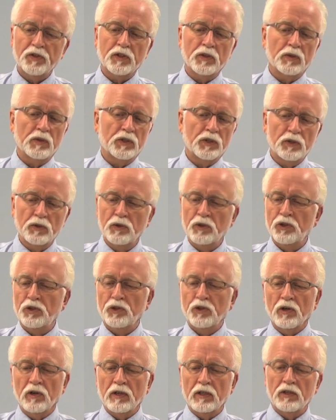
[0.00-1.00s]
So as soon as you
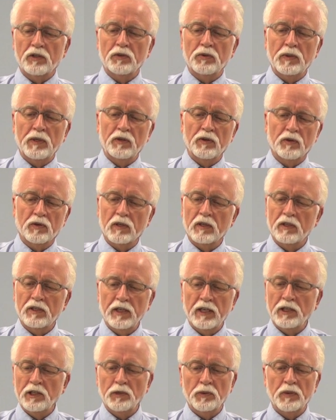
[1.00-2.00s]
turn it to either
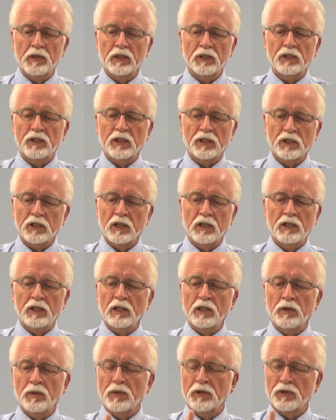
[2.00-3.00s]
continuous,
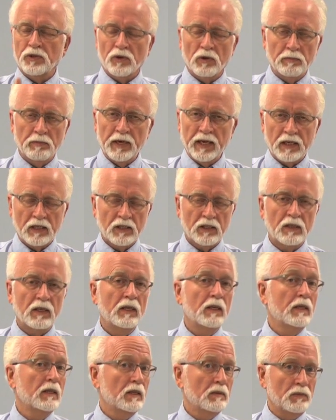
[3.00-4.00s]
discontinuous, or mixed,
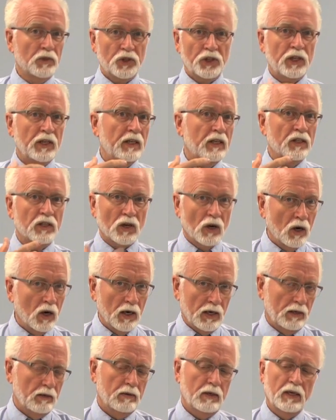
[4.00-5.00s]
the machine is
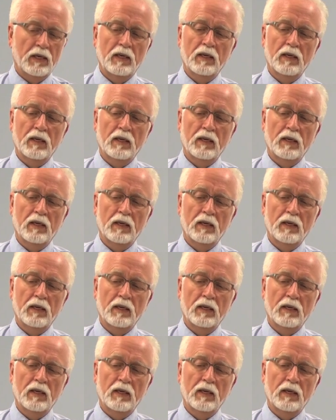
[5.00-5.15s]
on.